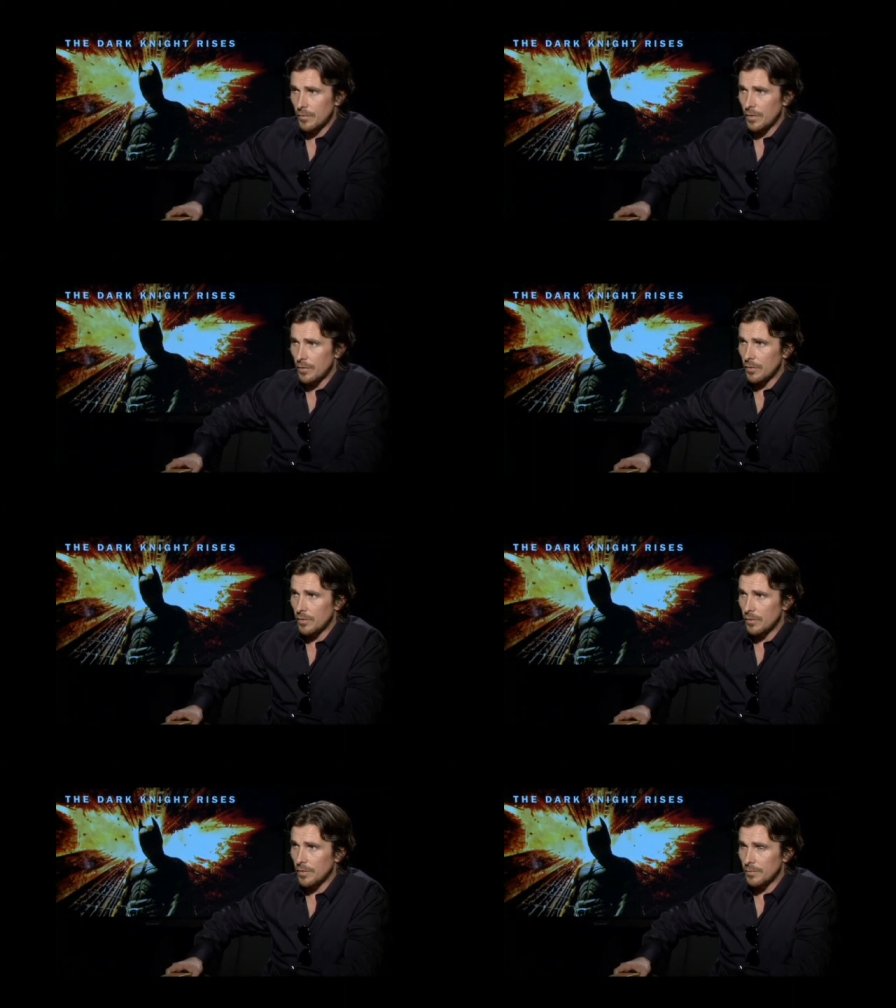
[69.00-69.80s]
very good,
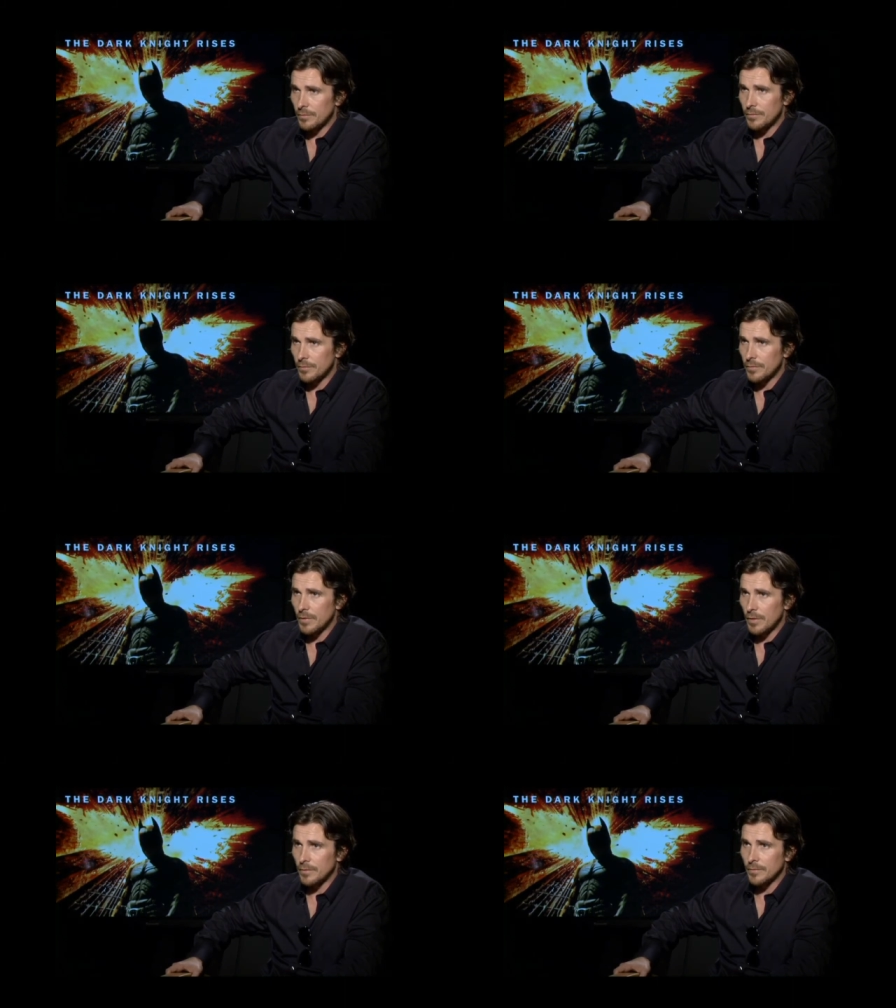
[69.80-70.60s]
isn't he?
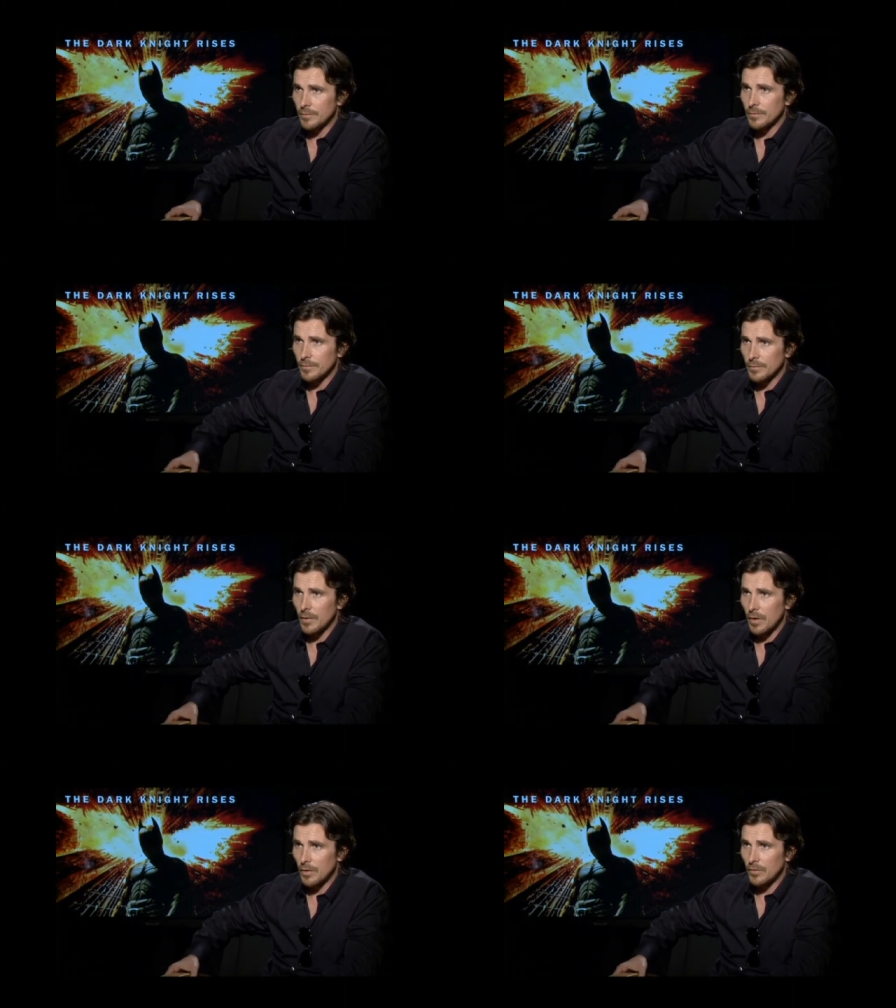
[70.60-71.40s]
Yeah.
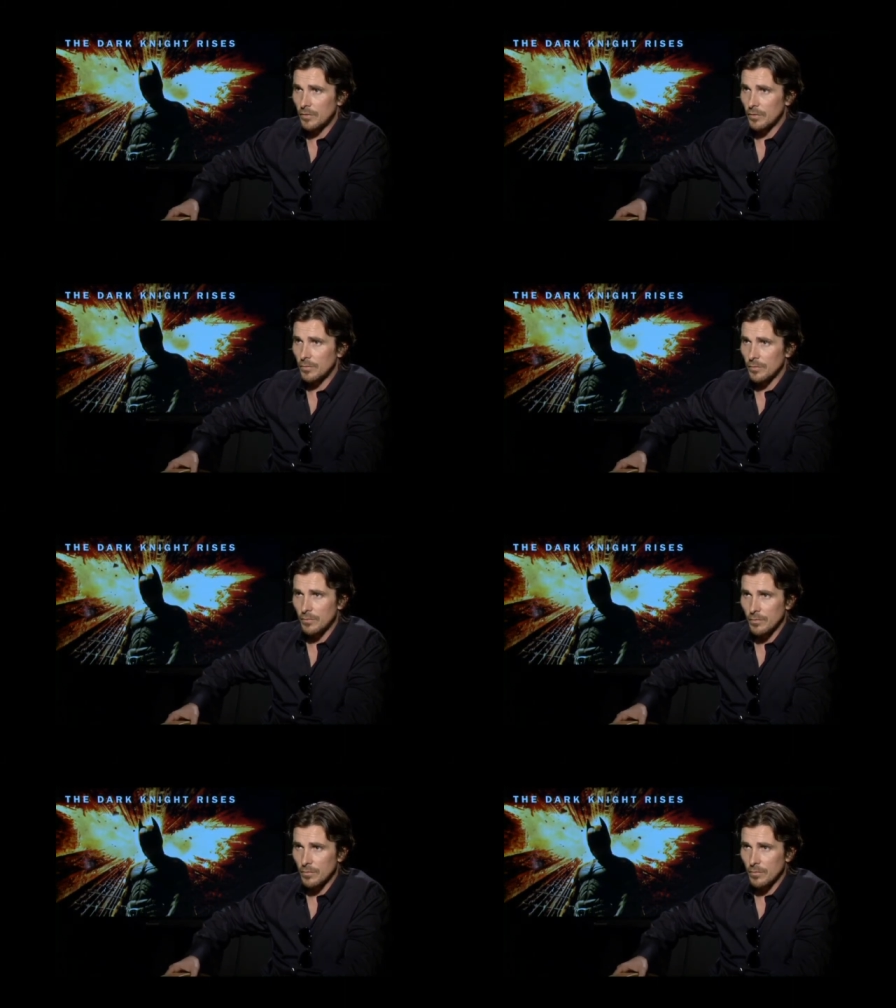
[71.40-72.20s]
What's it like to work
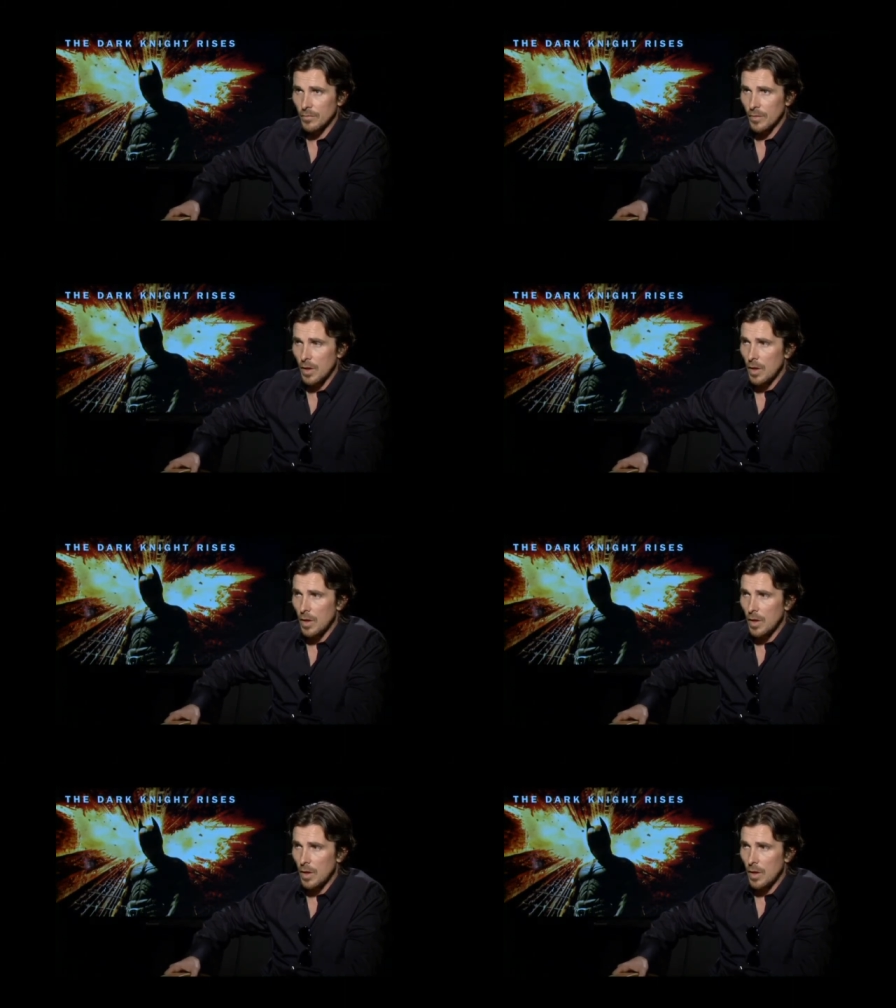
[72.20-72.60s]
next to him?